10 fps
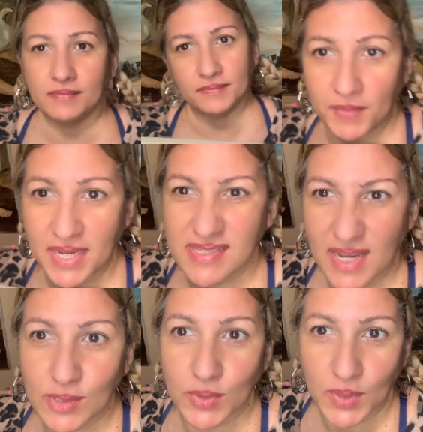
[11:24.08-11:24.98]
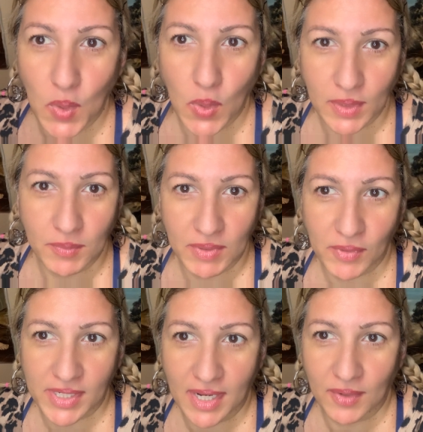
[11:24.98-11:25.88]
Bae is actually calling me
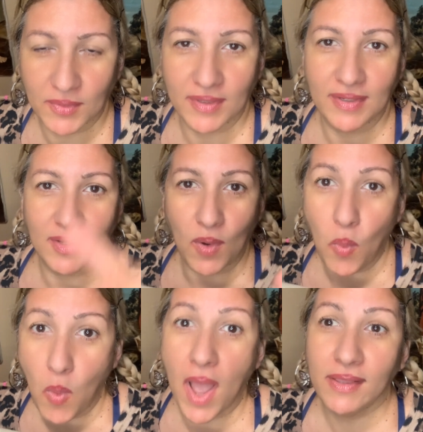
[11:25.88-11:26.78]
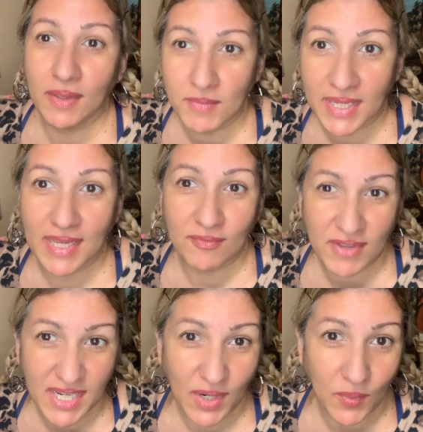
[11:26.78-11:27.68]
right now while I'm making a
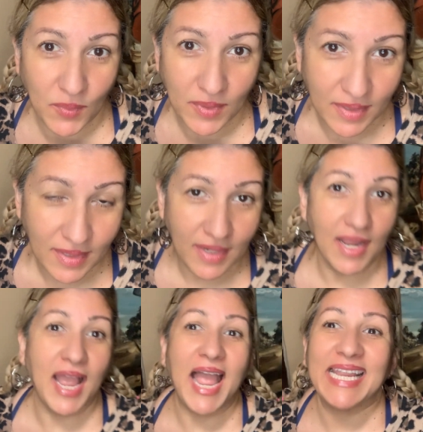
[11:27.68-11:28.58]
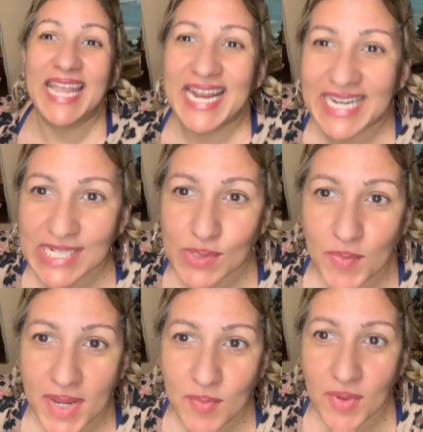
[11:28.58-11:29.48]
video. I can't answer,
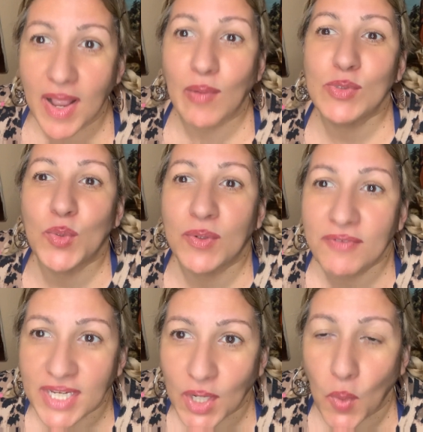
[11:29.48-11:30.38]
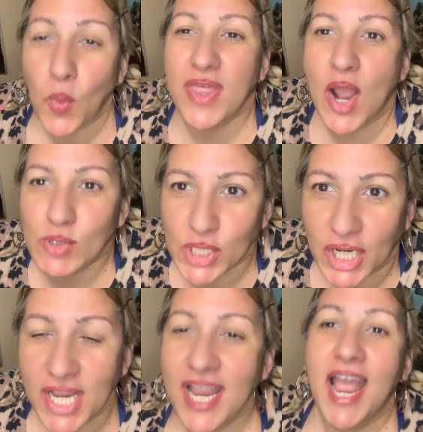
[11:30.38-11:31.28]
babe. I'm doing a video without you.
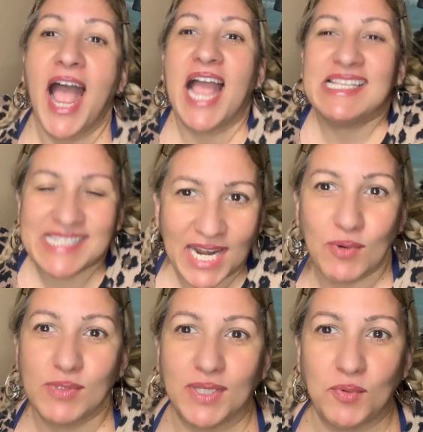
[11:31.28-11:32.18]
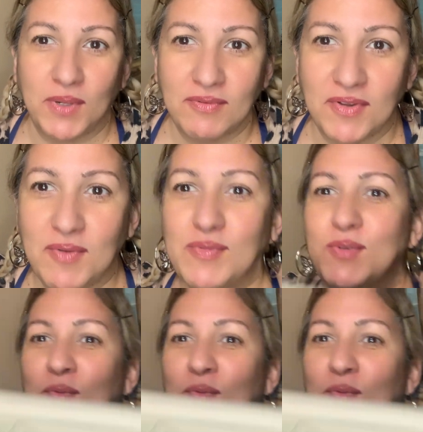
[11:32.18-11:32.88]
I said I was gonna wait for him to